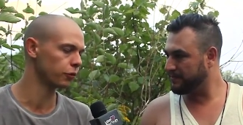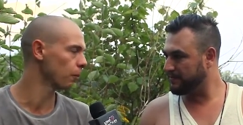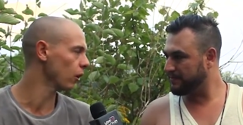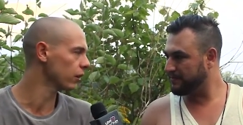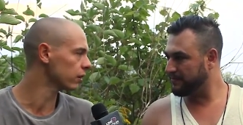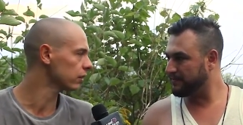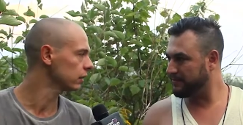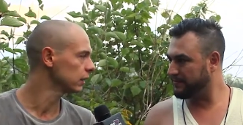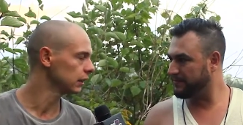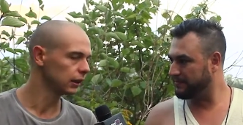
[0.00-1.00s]
Speaker 1: smaller,
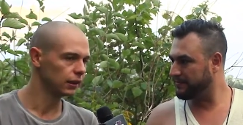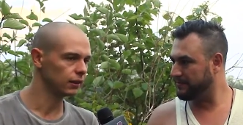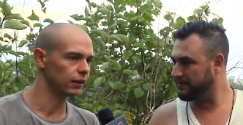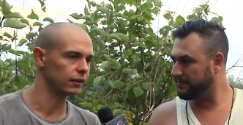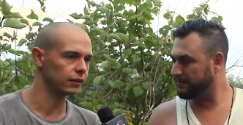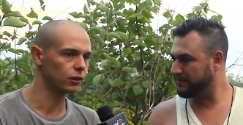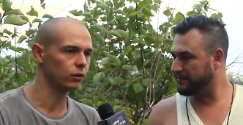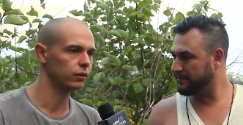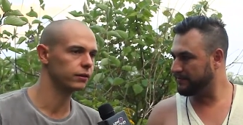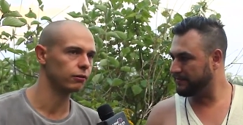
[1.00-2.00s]
like the
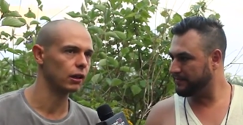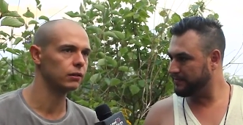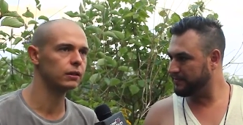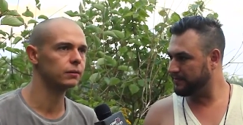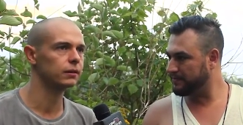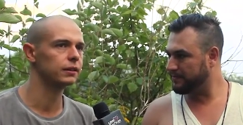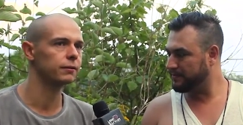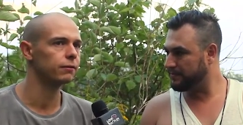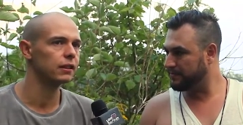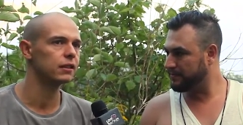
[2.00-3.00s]
whole surrounding was
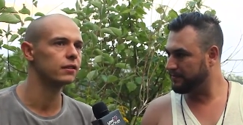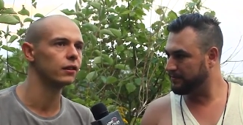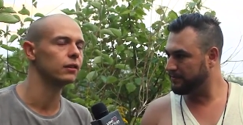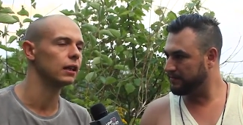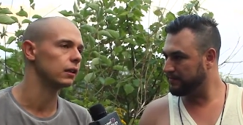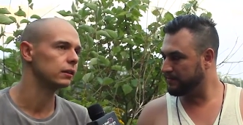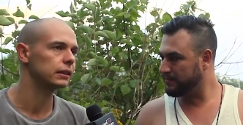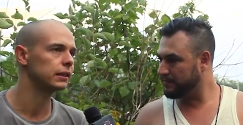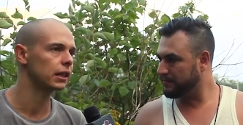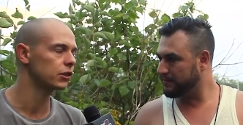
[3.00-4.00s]
different. So yeah,
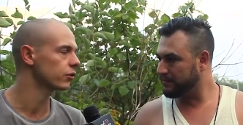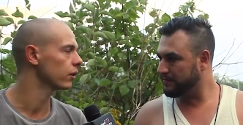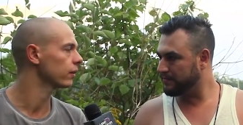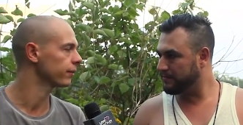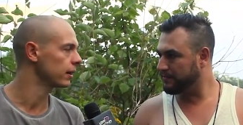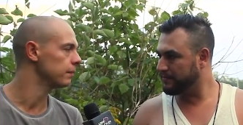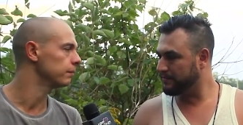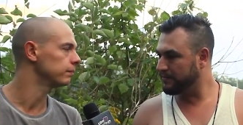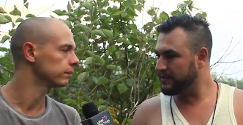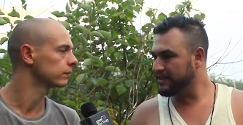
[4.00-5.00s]
it changes all the time.
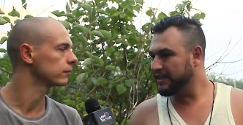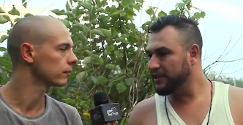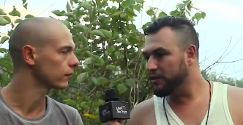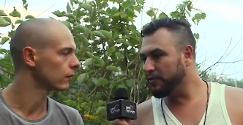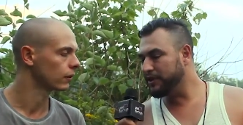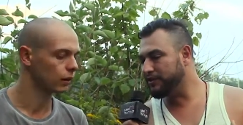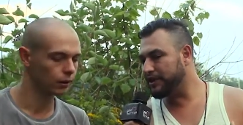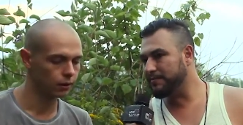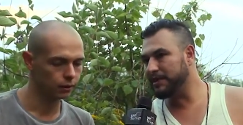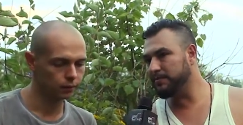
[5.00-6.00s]
When you're
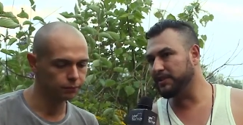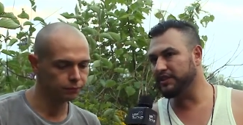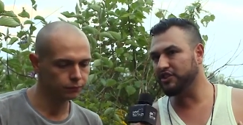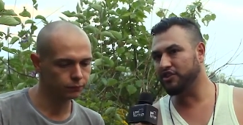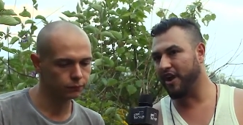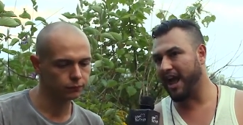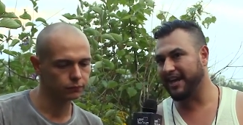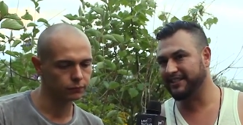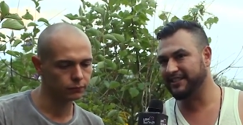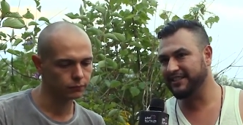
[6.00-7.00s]
coming
Speaker 2: up with these
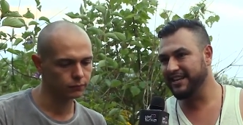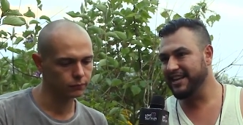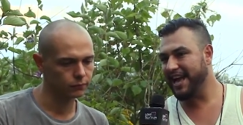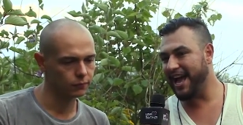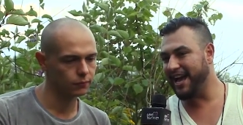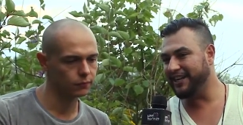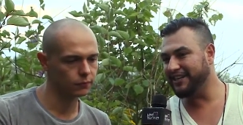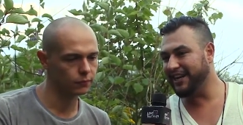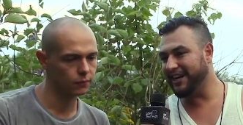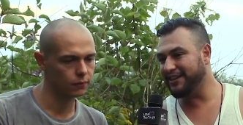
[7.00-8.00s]
tracks, and
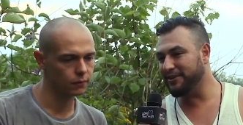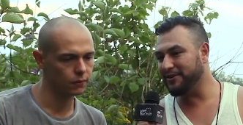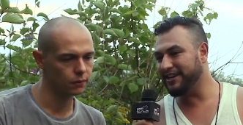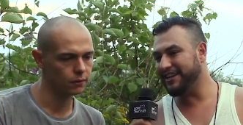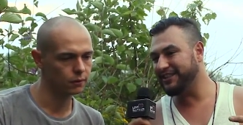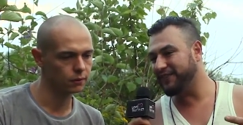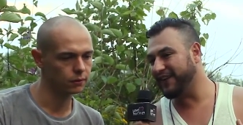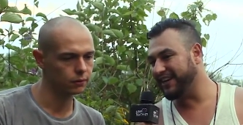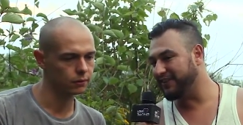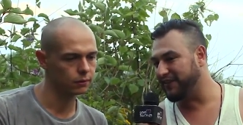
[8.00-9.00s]
it's
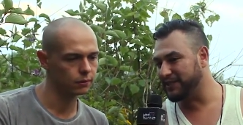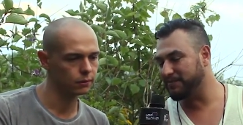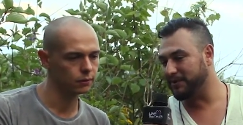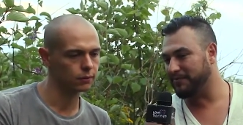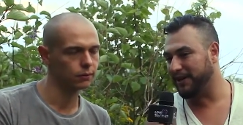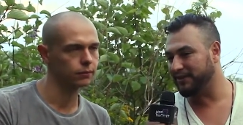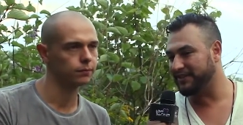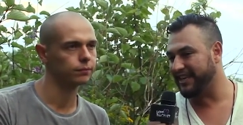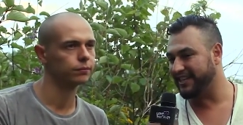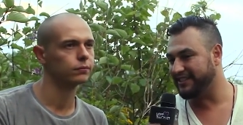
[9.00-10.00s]
funny, your Facebook bio
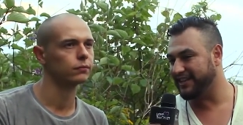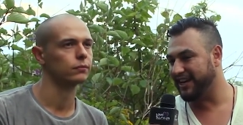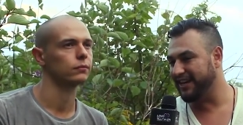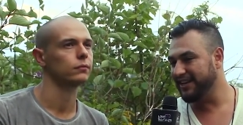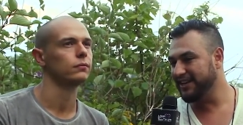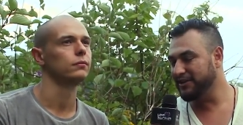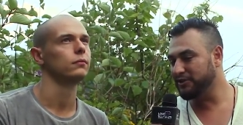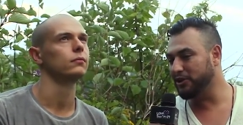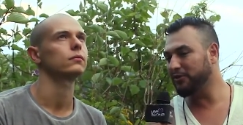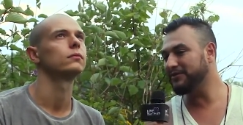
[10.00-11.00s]
says,
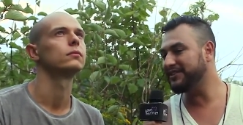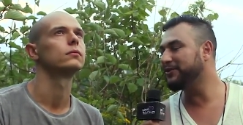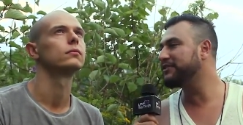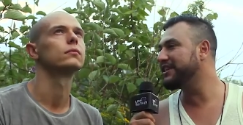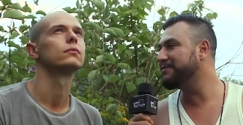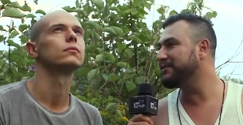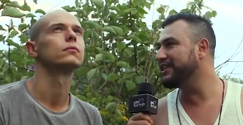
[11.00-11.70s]
Don't send me